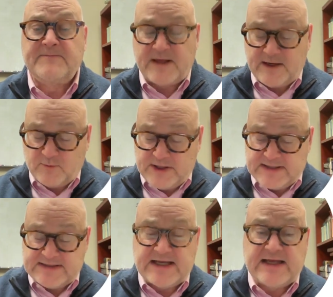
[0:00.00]
and we
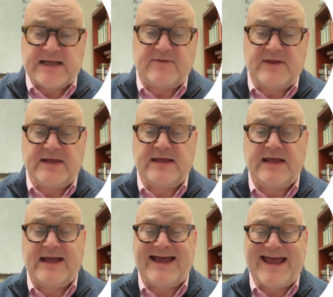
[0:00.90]
can take the
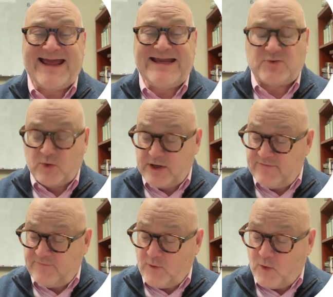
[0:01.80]

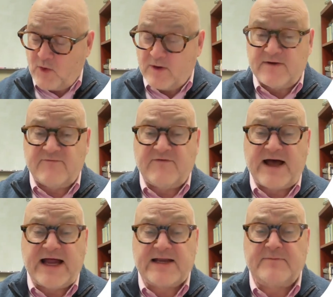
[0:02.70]
824
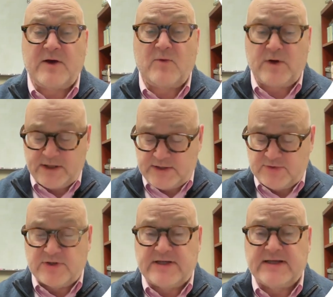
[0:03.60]
divided by
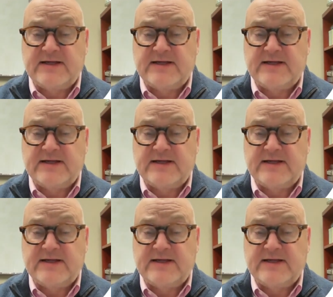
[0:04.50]
100,